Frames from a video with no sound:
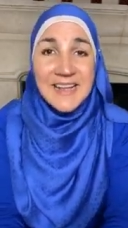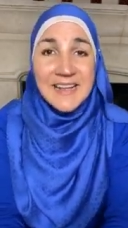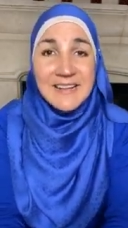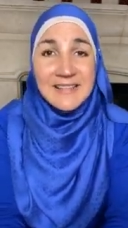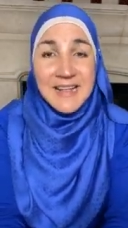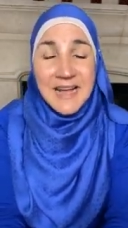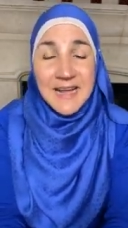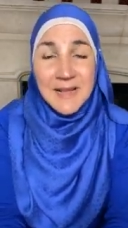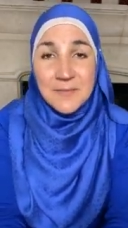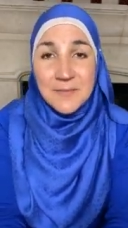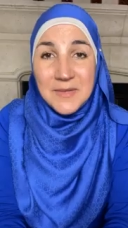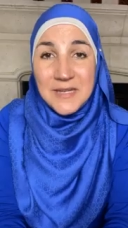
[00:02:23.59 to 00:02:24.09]

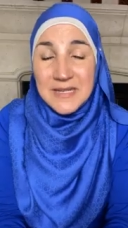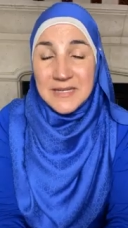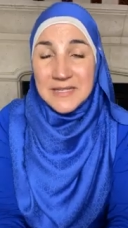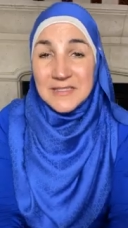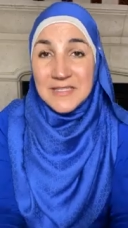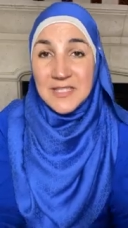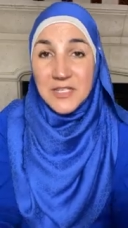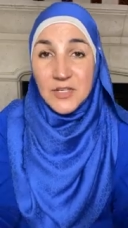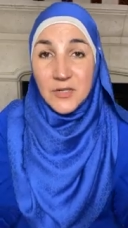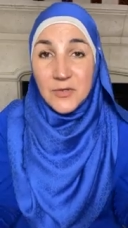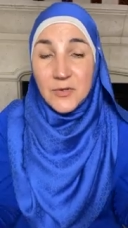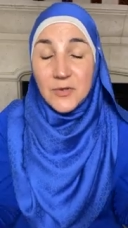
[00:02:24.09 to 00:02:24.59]
that
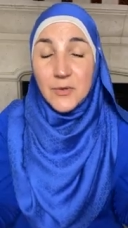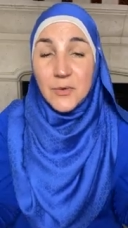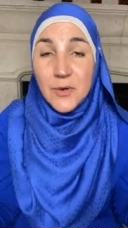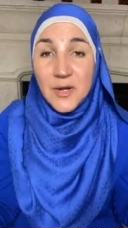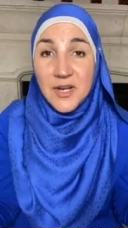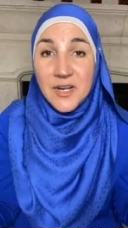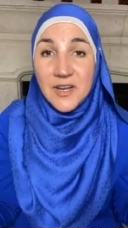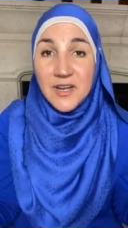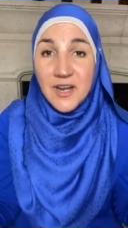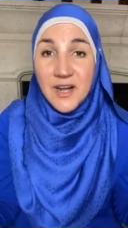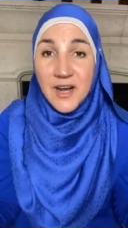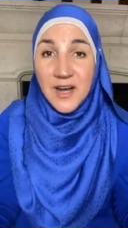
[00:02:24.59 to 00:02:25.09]
means you are
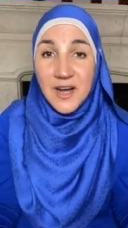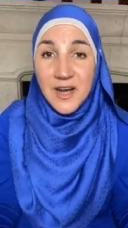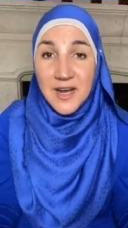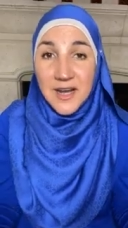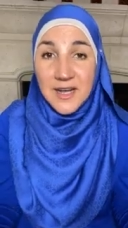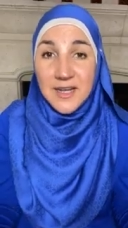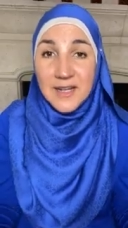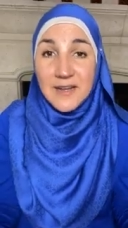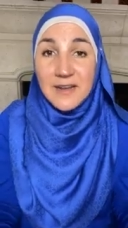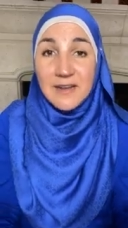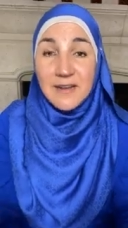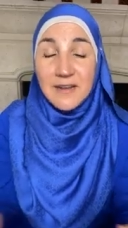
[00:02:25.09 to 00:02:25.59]

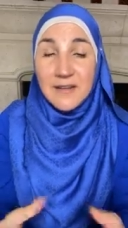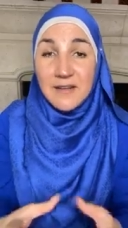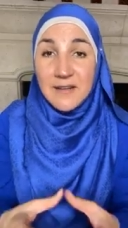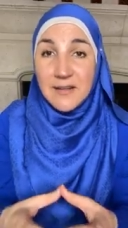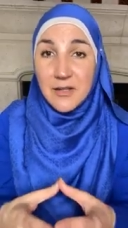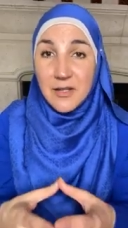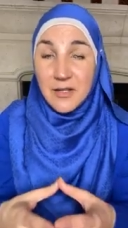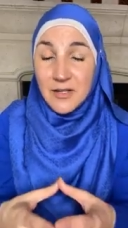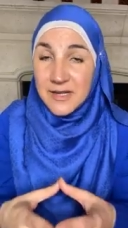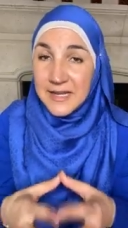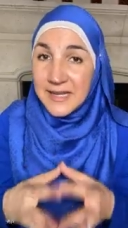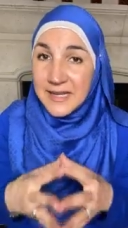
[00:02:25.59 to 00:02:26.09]
not
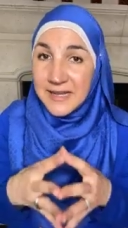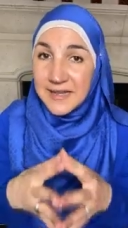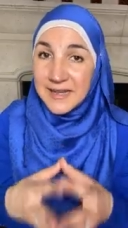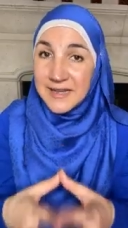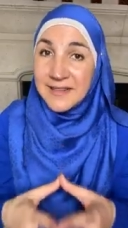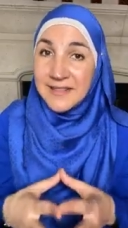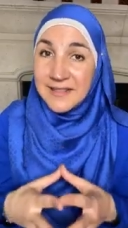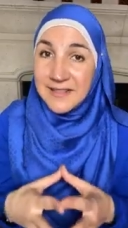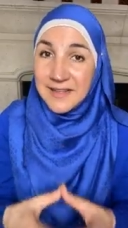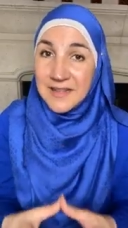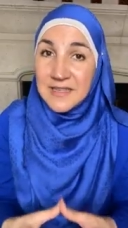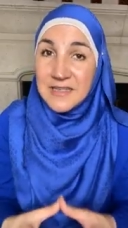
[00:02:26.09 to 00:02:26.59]
looking
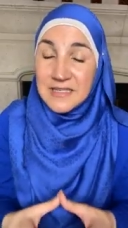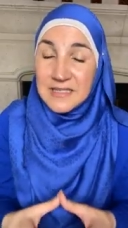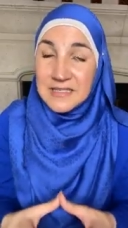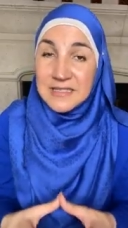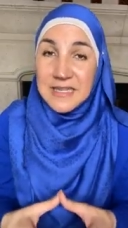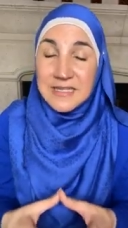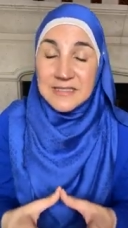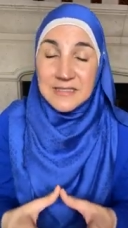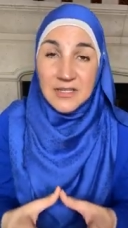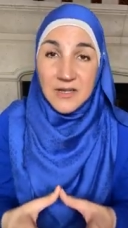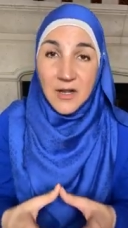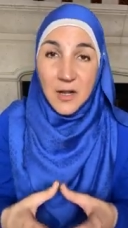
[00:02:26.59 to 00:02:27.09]
at this
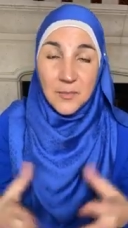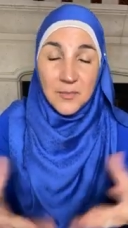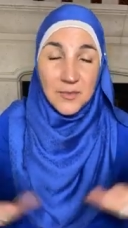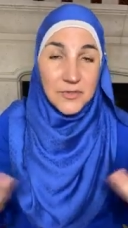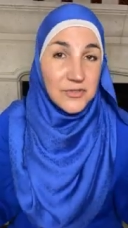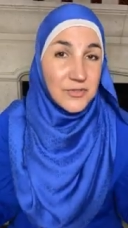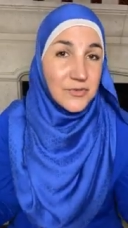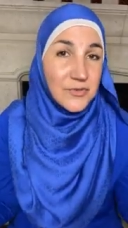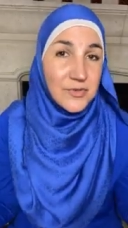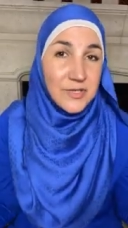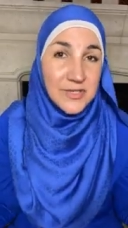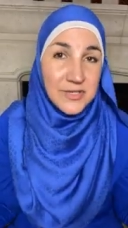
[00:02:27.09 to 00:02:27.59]
as an
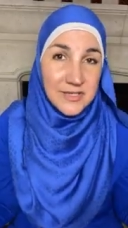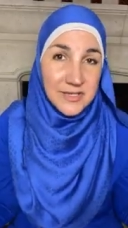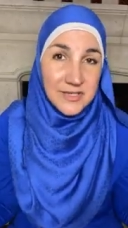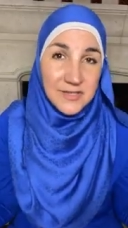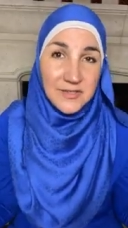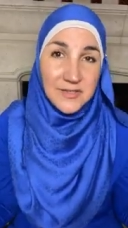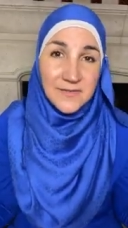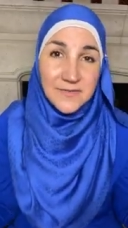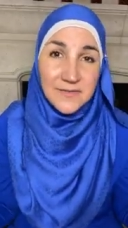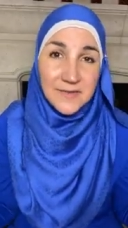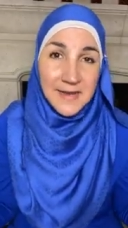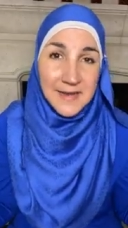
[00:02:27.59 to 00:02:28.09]
opportunity
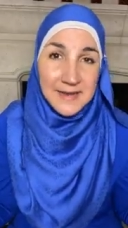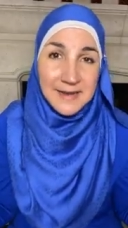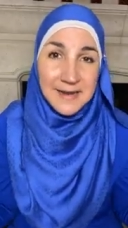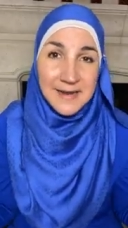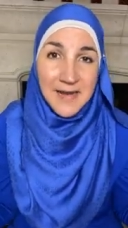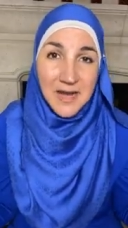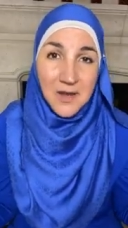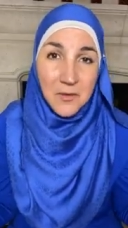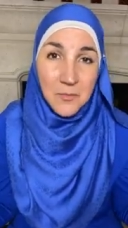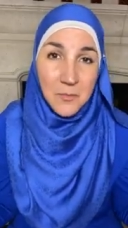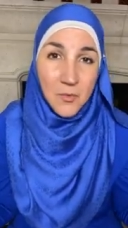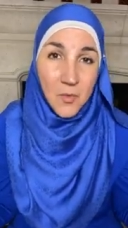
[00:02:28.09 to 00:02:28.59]
to find
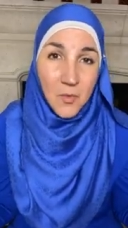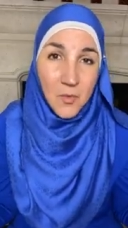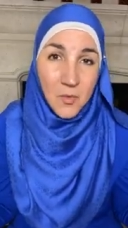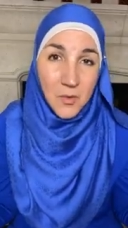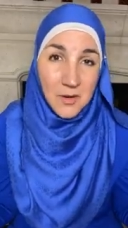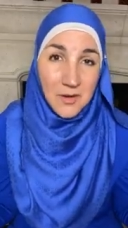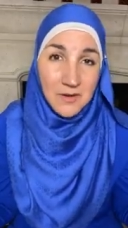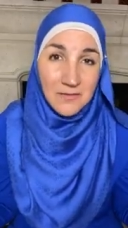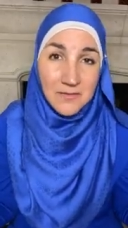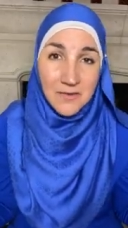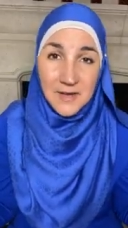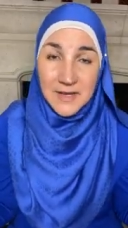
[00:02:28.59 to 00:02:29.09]
out more
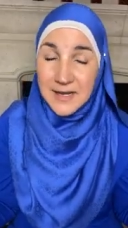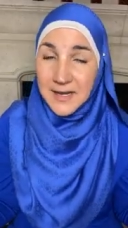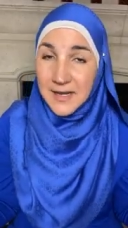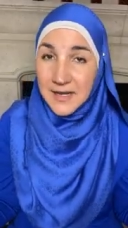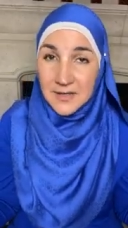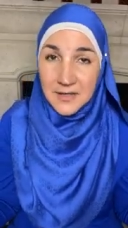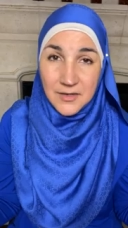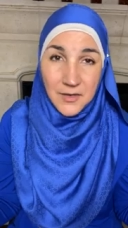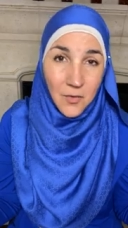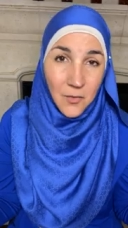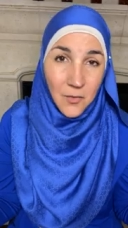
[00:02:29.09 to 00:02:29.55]
and find out,